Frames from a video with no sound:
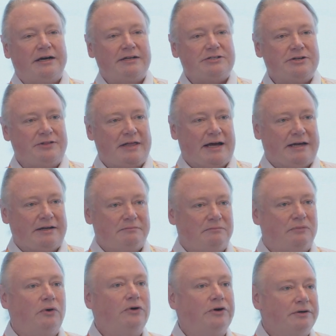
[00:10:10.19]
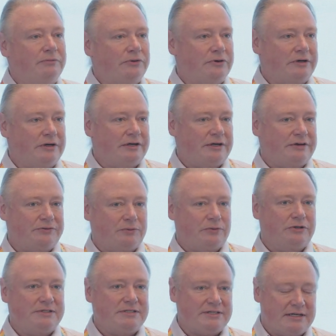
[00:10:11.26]
so that more and more of the
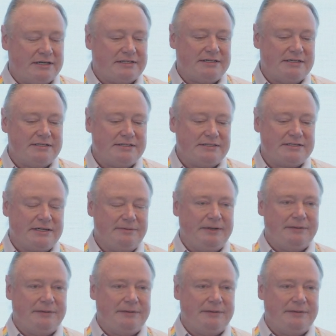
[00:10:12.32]
world's citizens can